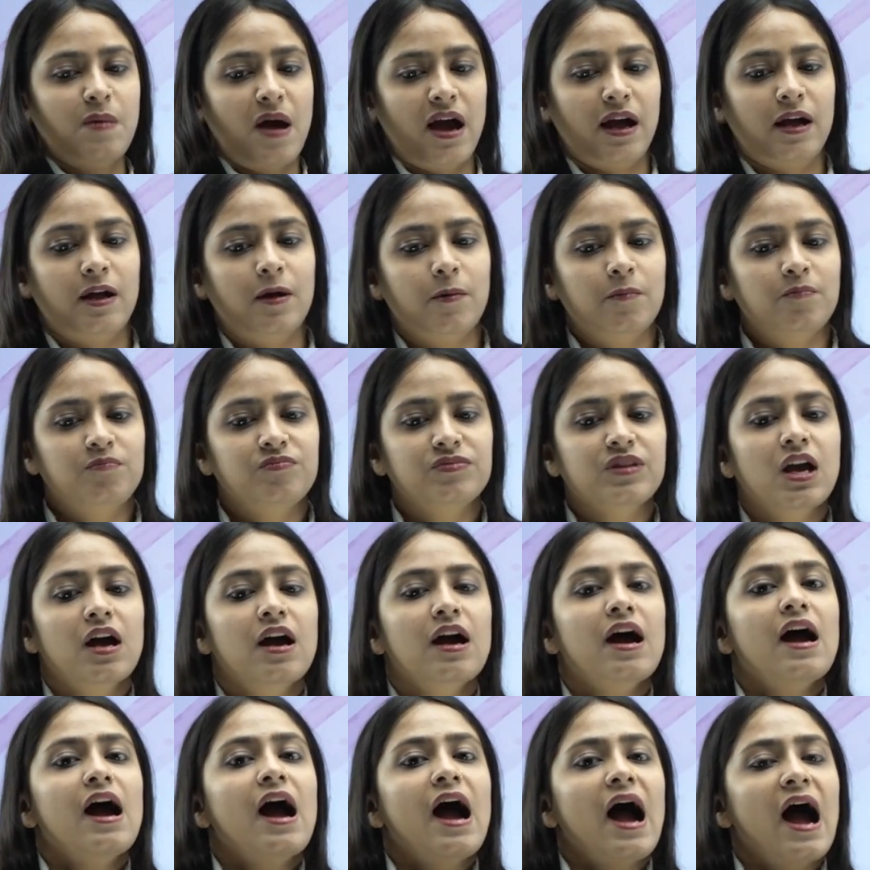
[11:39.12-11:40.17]
back.
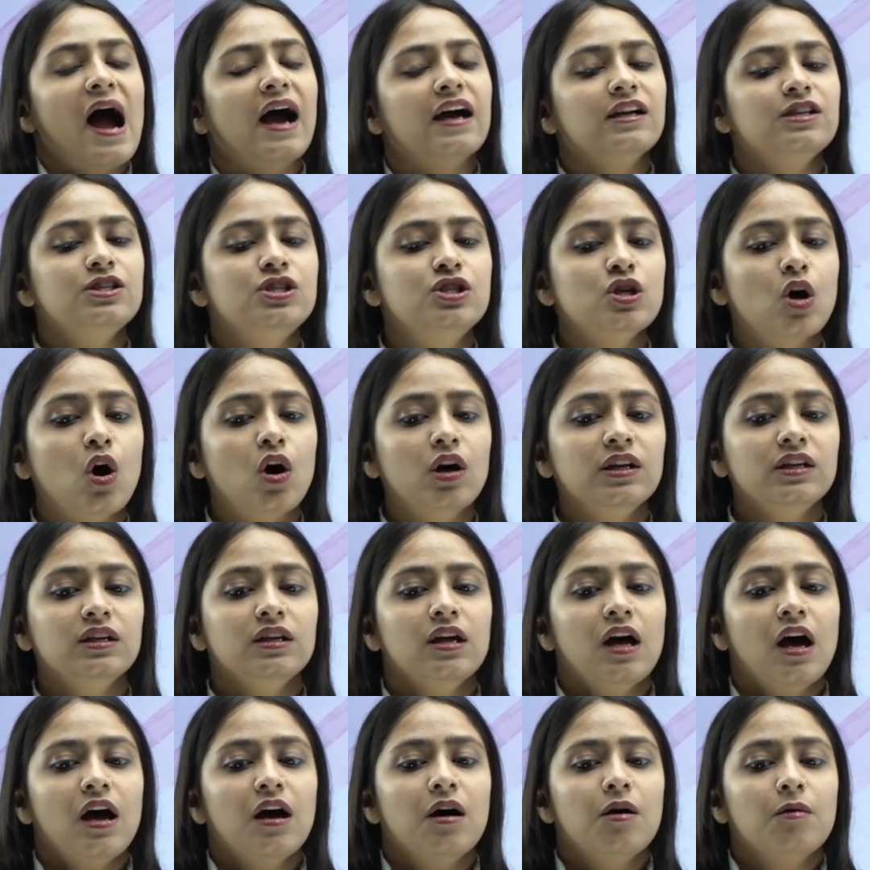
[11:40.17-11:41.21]
At dawn,
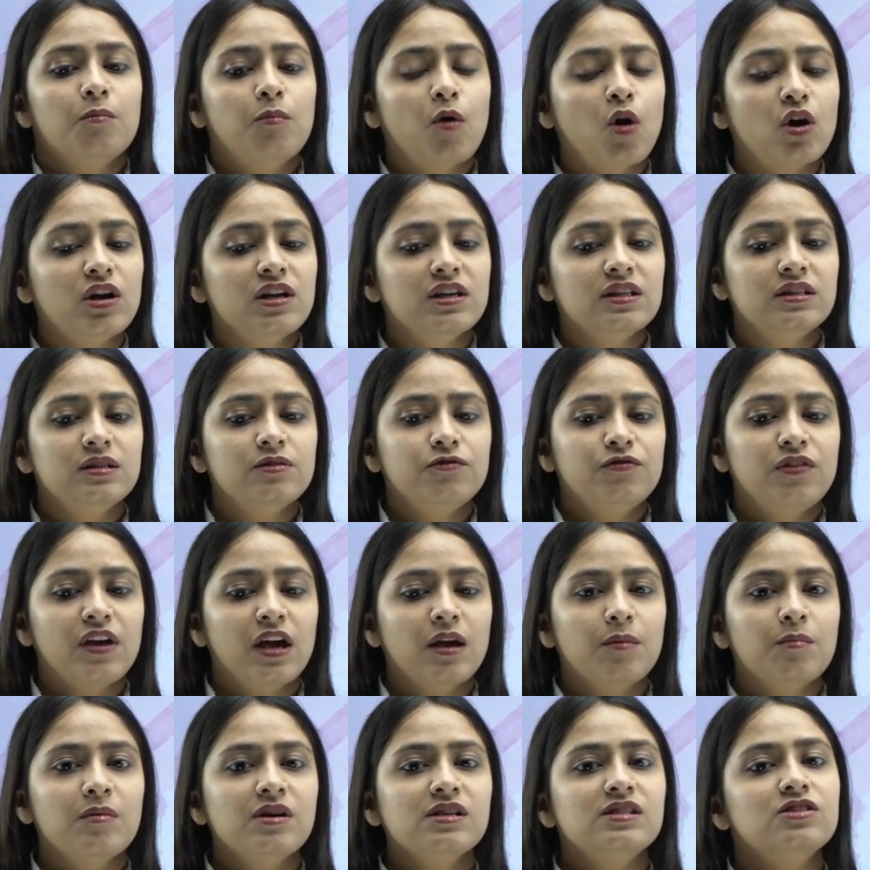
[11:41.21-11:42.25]

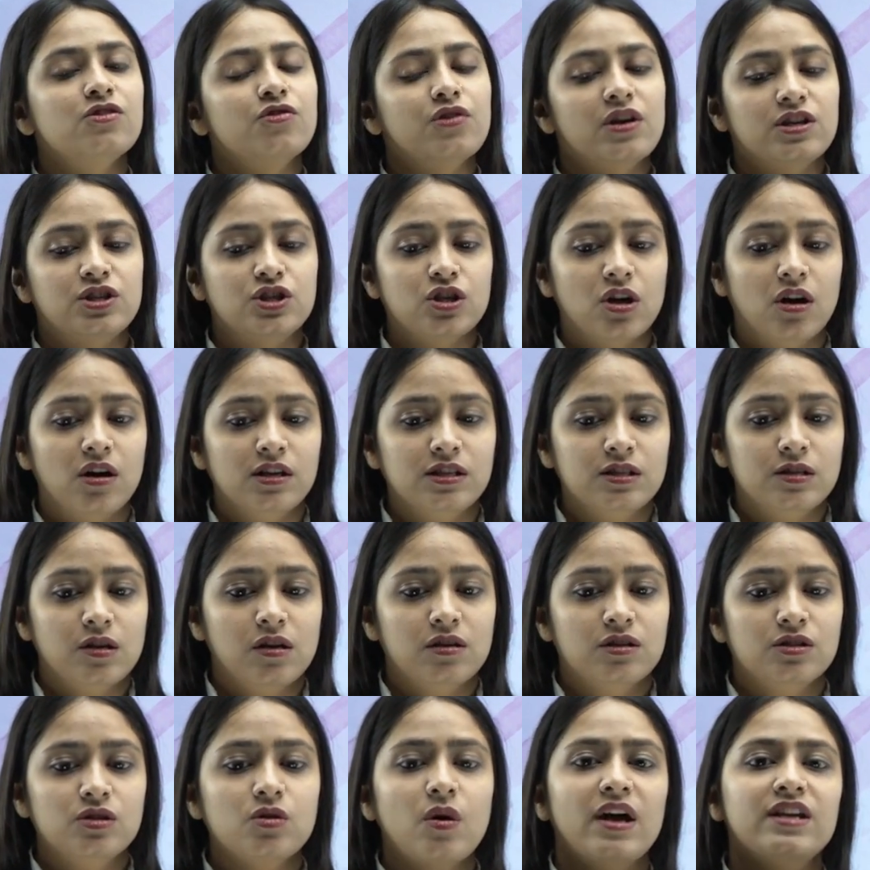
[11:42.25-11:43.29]
Polyphemus returned.
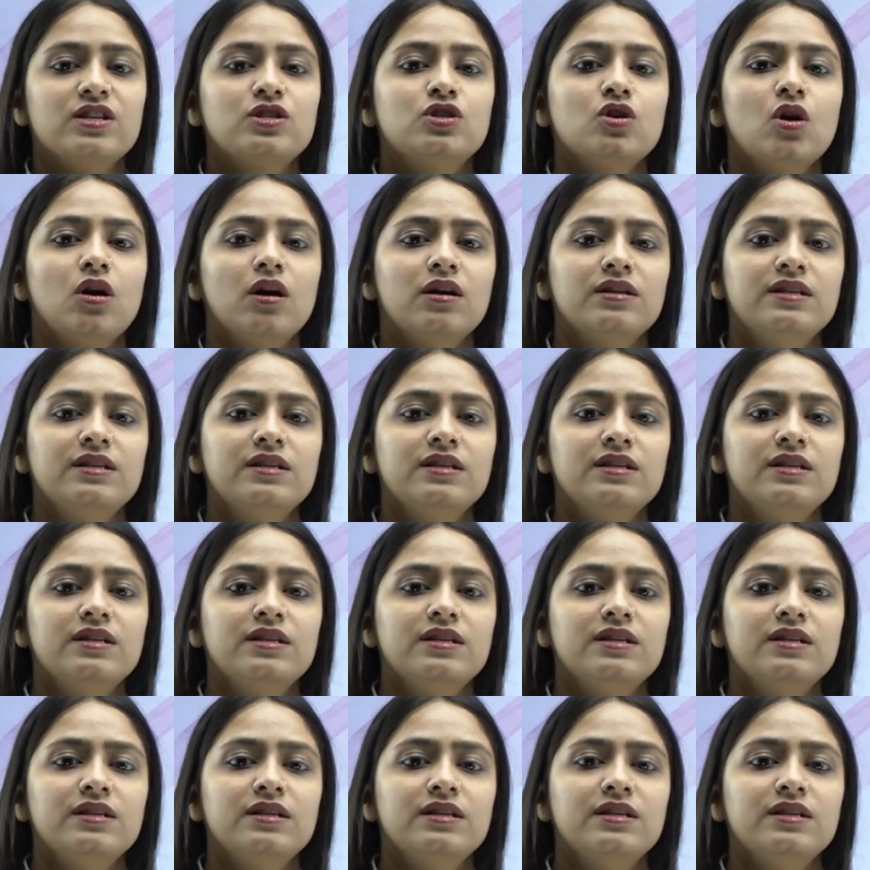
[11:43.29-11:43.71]
So at